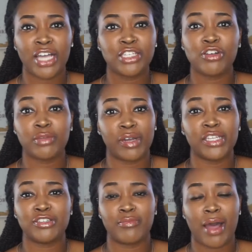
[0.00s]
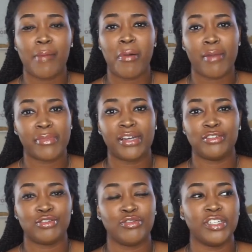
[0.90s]
talked about this on my apartment
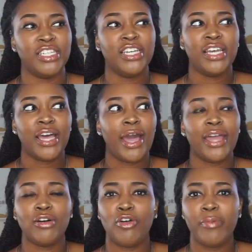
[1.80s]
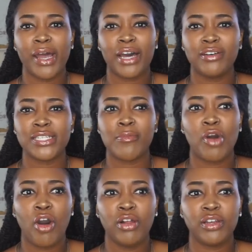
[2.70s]
hunt tour. Had an open house, I'm
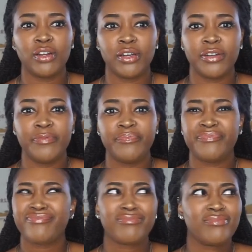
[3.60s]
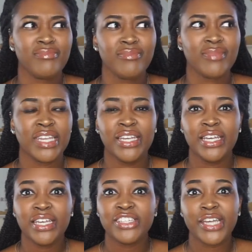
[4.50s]
calling her.
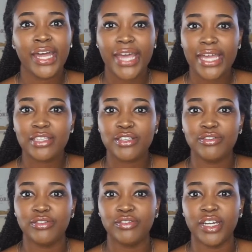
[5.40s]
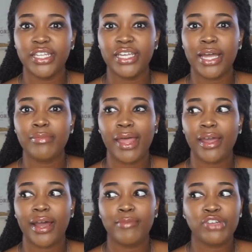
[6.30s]
She got attitude, and then I'm
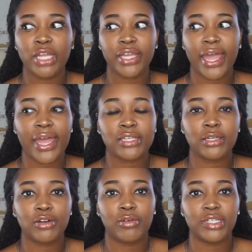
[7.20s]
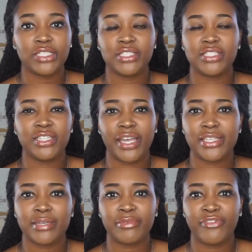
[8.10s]
like, I'm trying to ask her questions, and she hangs
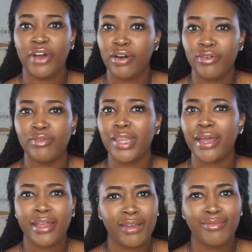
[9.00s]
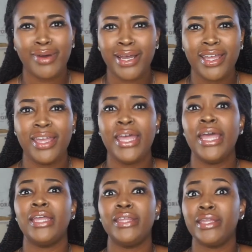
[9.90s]
up the phone. Like, what?
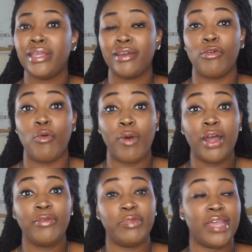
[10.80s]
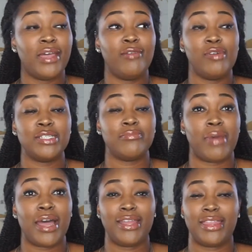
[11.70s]
Then it wasn't
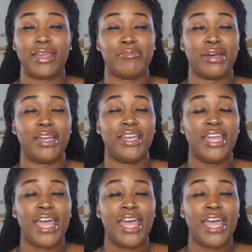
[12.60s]
mine thing, but